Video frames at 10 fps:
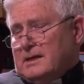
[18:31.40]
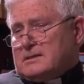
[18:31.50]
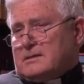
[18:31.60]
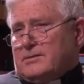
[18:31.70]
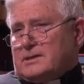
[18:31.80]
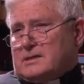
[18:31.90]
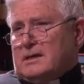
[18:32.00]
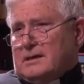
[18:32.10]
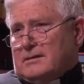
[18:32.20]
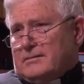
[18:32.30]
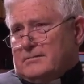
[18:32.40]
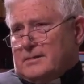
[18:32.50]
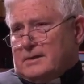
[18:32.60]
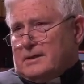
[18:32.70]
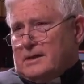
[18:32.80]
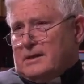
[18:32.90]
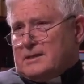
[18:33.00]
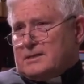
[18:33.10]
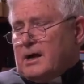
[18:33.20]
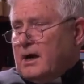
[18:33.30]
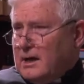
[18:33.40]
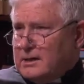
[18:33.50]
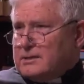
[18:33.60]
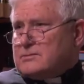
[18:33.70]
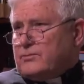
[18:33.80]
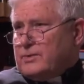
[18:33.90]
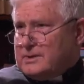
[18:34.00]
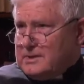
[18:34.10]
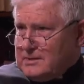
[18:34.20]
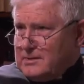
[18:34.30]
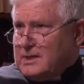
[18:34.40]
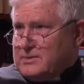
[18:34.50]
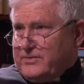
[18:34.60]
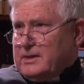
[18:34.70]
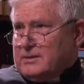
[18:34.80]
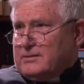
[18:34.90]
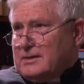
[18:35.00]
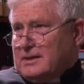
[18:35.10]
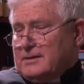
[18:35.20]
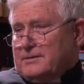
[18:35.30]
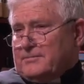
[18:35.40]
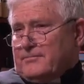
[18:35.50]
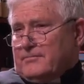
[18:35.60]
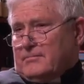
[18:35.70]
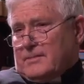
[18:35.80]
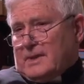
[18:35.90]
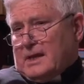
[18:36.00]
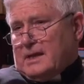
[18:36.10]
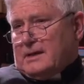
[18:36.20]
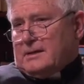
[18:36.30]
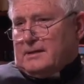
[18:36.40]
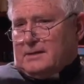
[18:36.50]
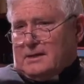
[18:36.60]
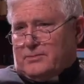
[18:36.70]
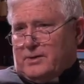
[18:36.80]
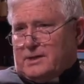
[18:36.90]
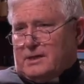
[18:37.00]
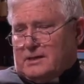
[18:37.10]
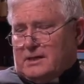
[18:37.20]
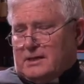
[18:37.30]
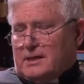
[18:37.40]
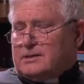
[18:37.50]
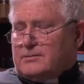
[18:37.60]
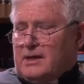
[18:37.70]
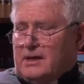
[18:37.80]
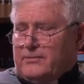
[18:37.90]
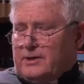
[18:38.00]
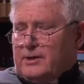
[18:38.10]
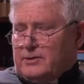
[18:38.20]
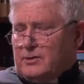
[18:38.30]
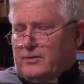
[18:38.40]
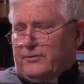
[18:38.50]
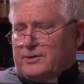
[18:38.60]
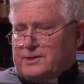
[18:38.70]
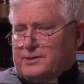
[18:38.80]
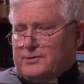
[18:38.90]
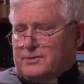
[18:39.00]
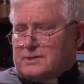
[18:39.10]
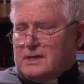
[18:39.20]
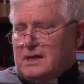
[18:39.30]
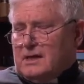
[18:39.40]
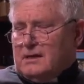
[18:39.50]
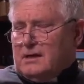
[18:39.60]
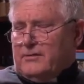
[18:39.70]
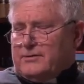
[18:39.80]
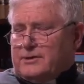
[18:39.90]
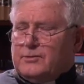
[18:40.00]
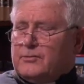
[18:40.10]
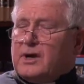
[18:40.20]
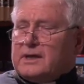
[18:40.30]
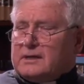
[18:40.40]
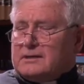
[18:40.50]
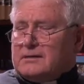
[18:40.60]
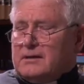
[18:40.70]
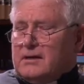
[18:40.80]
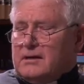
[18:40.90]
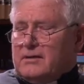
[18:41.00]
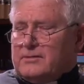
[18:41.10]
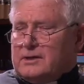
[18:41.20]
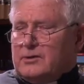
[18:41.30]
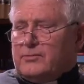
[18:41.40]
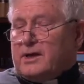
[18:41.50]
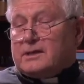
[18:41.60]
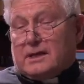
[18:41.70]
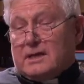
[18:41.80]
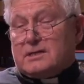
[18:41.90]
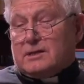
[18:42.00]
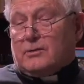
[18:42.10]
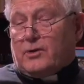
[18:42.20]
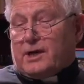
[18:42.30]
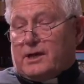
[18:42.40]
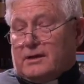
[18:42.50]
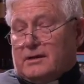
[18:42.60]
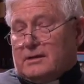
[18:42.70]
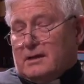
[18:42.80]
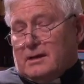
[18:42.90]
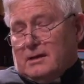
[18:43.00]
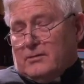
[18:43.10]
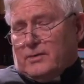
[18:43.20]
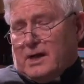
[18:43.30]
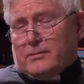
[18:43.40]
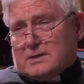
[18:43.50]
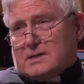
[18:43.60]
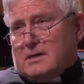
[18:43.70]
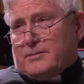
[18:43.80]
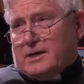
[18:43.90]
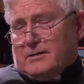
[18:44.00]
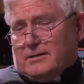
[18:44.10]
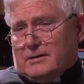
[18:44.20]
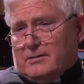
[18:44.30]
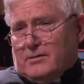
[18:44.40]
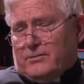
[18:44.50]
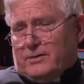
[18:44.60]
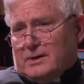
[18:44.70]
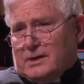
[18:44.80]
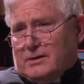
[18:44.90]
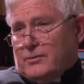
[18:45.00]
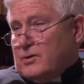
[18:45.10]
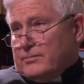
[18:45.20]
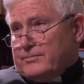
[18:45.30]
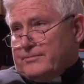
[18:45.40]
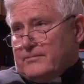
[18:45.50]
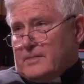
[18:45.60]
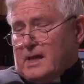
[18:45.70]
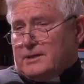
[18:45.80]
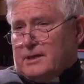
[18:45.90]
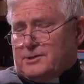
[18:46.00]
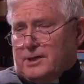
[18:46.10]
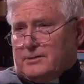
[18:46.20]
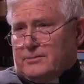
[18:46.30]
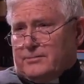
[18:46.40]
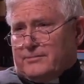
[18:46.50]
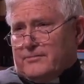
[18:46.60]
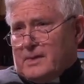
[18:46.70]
And so he's saying that it is at odds with his faith. And that's why they need to have a universal use of a new rite, of the new rite that he's still working on. When I was a seminarian over in Rome at the Angelicum,